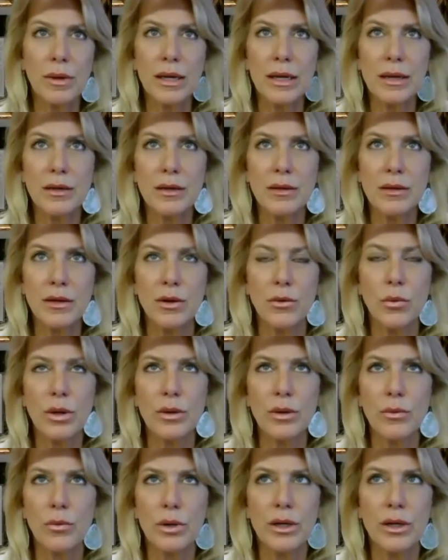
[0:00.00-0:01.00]

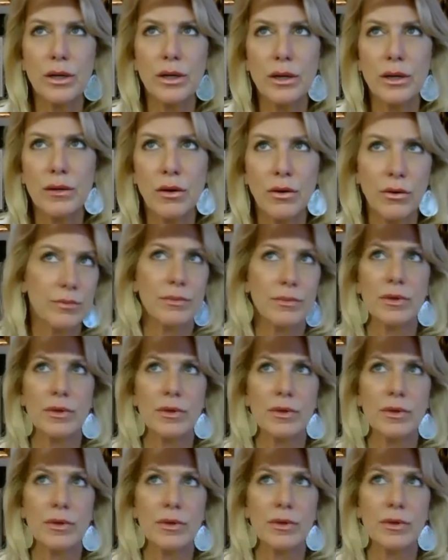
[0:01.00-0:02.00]
We are
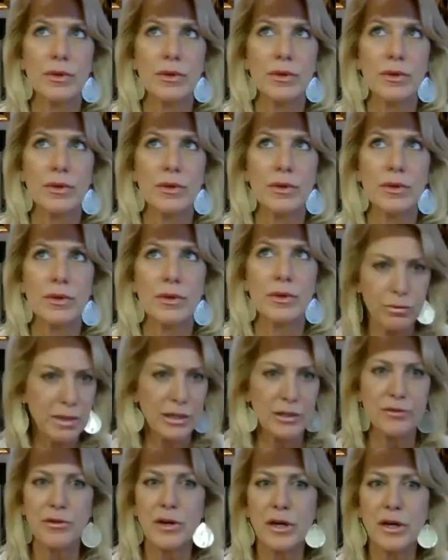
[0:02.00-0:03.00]
especially a
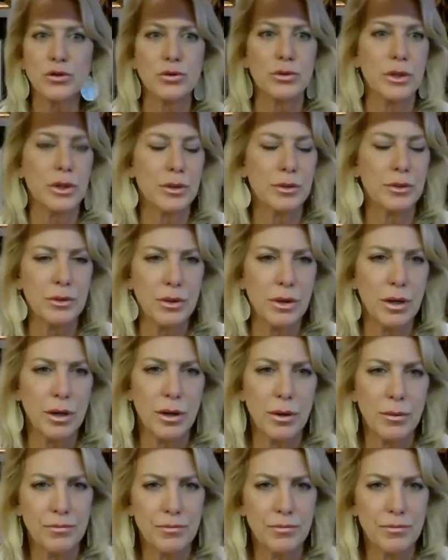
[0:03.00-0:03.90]
good manufacturing